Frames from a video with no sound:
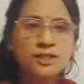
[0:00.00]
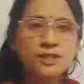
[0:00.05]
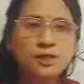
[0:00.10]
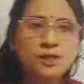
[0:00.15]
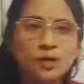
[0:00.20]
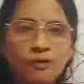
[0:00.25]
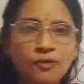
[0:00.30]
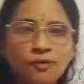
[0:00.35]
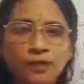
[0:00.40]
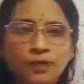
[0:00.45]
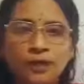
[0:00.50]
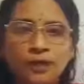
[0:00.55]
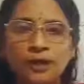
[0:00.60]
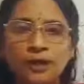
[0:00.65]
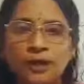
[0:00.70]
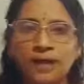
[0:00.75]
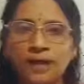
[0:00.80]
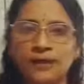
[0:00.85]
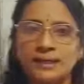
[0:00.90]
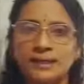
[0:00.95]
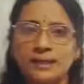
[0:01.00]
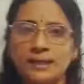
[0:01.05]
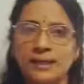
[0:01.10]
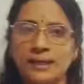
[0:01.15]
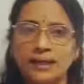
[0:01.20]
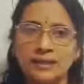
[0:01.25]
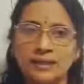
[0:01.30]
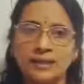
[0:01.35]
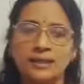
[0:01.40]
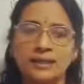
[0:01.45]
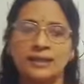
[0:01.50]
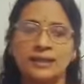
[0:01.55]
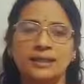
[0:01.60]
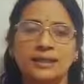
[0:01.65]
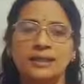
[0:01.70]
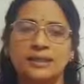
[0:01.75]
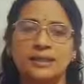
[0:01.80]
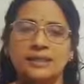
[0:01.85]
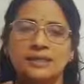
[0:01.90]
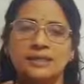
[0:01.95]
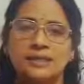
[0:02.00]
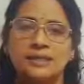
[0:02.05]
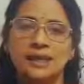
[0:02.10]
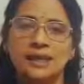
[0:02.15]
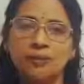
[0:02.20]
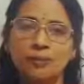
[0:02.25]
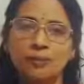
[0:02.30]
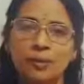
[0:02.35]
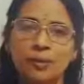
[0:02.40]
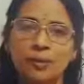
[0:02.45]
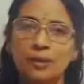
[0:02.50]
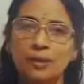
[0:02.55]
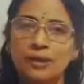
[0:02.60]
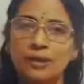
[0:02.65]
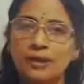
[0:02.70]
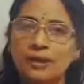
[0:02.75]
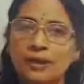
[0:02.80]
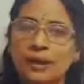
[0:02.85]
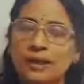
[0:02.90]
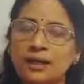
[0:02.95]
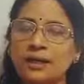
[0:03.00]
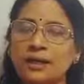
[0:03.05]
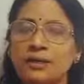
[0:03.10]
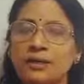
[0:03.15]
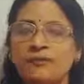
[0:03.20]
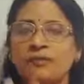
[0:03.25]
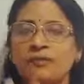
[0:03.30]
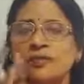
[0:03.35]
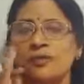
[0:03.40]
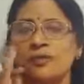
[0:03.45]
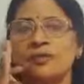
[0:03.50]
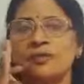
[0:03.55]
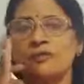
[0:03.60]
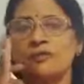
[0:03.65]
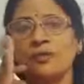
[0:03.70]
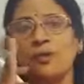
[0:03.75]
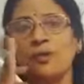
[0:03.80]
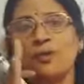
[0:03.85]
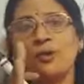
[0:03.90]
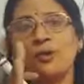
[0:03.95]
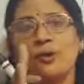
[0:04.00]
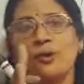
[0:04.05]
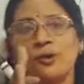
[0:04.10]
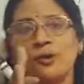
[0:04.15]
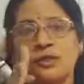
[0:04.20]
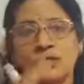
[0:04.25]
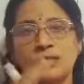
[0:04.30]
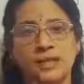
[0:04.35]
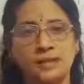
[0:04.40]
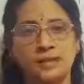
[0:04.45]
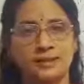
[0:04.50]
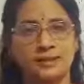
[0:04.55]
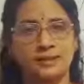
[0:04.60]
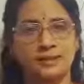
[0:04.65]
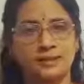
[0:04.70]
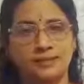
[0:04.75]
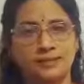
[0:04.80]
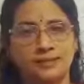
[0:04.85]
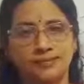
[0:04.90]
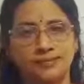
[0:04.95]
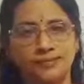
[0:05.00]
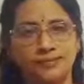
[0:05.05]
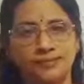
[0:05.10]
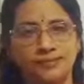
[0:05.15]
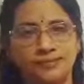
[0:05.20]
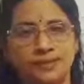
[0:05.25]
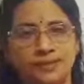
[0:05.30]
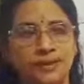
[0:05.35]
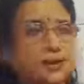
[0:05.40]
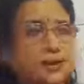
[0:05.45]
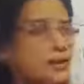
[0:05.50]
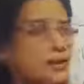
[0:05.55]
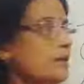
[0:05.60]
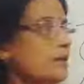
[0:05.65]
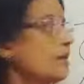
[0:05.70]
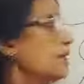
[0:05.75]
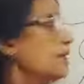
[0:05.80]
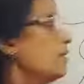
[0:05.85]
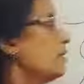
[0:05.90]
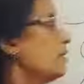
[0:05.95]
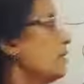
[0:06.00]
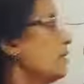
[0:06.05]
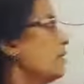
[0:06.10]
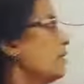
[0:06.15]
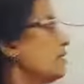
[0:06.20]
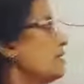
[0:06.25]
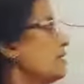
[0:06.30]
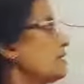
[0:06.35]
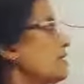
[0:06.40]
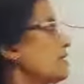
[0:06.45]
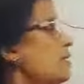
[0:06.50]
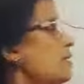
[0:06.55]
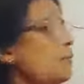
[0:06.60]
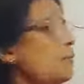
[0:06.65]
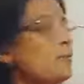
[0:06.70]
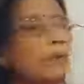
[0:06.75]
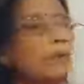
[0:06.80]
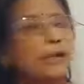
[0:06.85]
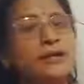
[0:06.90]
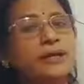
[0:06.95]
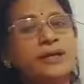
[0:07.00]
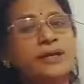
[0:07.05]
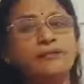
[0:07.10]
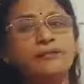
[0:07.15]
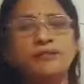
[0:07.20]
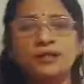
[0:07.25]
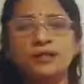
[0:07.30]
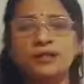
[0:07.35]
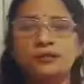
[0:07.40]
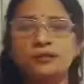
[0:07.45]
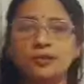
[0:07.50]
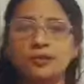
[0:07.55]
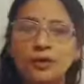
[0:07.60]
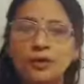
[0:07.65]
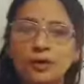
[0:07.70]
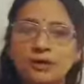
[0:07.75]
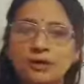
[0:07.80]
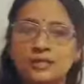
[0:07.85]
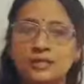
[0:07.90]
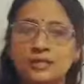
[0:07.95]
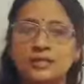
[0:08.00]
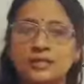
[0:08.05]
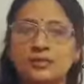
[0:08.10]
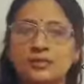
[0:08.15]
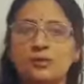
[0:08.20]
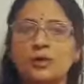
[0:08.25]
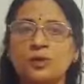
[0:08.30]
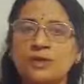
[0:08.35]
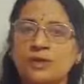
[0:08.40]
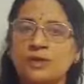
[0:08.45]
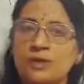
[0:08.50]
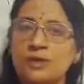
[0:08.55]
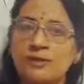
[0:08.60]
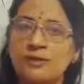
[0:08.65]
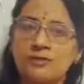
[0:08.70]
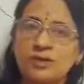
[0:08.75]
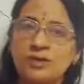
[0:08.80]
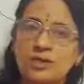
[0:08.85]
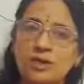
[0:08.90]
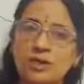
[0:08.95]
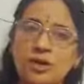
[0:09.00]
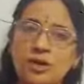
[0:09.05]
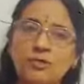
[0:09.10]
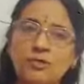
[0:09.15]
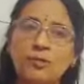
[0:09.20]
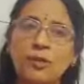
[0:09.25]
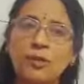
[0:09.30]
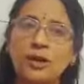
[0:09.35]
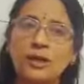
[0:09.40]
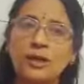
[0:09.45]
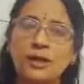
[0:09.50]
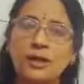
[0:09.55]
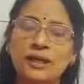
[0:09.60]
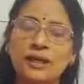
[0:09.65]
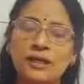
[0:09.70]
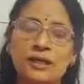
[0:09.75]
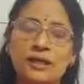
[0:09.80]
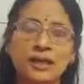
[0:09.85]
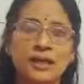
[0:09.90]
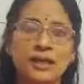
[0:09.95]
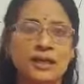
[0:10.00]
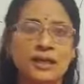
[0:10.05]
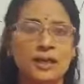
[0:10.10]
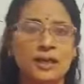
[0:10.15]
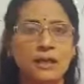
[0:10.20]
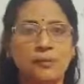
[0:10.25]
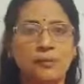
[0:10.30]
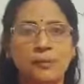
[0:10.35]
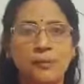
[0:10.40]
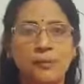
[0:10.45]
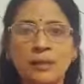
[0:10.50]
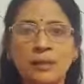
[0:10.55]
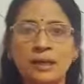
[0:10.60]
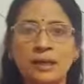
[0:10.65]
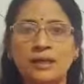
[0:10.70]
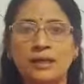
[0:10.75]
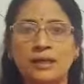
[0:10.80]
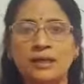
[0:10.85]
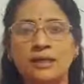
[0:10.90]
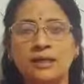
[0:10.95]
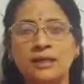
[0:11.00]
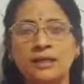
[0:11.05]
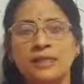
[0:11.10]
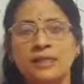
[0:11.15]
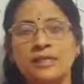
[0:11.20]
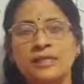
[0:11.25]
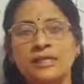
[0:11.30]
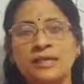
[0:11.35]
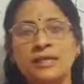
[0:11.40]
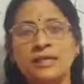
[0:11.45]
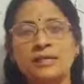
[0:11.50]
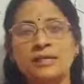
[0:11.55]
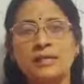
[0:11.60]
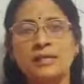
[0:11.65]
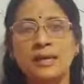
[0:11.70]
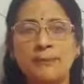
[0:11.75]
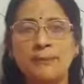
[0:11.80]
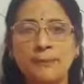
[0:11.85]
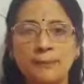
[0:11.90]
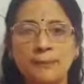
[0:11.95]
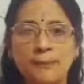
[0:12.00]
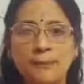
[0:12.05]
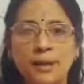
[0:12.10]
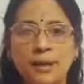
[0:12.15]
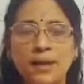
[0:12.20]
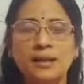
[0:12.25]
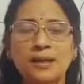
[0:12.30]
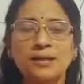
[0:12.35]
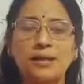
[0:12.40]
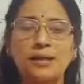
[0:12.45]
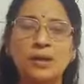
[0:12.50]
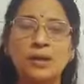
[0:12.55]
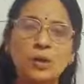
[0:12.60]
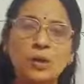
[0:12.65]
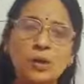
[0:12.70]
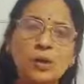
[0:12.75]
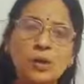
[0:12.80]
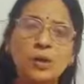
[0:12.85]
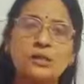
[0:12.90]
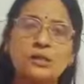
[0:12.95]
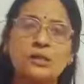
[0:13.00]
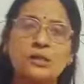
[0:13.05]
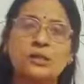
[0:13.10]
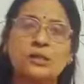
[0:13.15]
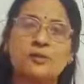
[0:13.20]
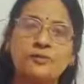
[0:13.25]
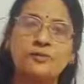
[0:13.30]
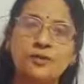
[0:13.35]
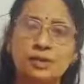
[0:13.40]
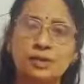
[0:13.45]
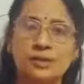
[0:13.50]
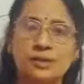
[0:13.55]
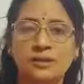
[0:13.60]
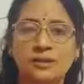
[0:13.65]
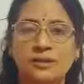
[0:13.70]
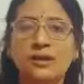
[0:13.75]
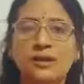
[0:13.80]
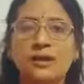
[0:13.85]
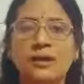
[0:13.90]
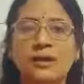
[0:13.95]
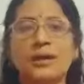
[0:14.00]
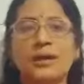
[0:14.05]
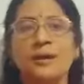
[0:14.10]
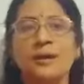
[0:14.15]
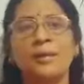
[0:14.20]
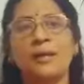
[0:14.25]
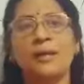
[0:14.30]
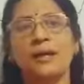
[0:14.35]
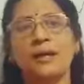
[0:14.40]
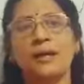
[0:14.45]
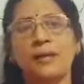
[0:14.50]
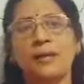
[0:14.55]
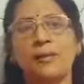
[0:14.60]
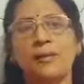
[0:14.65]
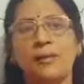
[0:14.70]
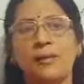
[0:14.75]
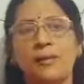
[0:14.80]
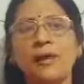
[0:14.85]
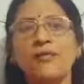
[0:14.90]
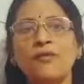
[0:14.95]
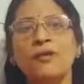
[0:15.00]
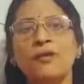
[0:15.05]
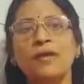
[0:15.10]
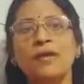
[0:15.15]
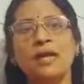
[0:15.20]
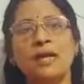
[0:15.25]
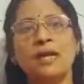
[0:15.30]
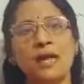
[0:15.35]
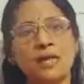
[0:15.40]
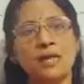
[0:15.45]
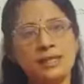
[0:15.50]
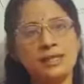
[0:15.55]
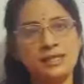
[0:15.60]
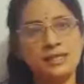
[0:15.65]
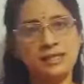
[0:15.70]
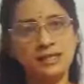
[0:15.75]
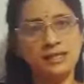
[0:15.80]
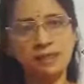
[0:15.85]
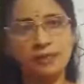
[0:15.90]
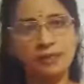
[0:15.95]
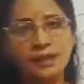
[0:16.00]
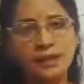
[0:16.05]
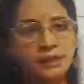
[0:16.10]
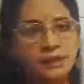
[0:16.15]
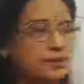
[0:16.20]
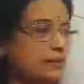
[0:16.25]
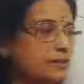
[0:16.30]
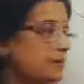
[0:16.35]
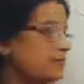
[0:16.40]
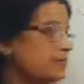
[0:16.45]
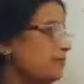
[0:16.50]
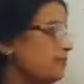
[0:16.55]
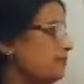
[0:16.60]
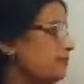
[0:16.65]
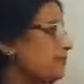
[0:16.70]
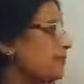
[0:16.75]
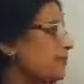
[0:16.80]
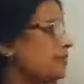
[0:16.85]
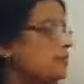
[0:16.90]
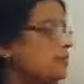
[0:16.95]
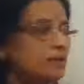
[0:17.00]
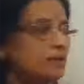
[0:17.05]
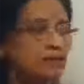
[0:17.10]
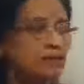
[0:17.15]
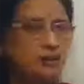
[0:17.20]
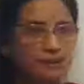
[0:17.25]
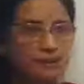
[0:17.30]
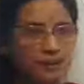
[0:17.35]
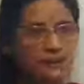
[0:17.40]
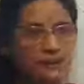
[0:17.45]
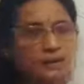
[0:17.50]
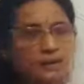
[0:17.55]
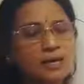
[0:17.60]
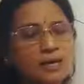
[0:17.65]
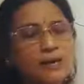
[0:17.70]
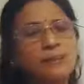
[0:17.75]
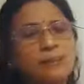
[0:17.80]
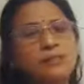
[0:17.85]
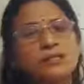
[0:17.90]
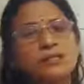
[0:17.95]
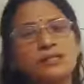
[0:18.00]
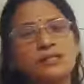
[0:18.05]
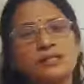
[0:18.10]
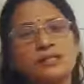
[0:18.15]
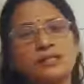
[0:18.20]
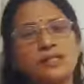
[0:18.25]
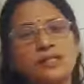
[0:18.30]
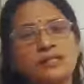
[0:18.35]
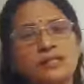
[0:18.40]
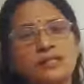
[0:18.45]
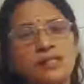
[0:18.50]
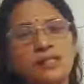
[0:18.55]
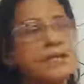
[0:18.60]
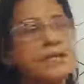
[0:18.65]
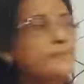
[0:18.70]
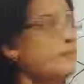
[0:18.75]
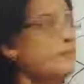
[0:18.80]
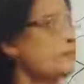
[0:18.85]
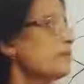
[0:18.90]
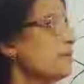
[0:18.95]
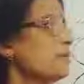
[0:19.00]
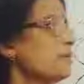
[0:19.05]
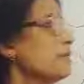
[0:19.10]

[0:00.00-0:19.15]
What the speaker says: of quadrilateral? It is a polygon with 4 sides. It is a polygon with 4 sides. What is the definition of polygon? A polygon, it is a simple closed figure made up of line segments. Some examples you can see.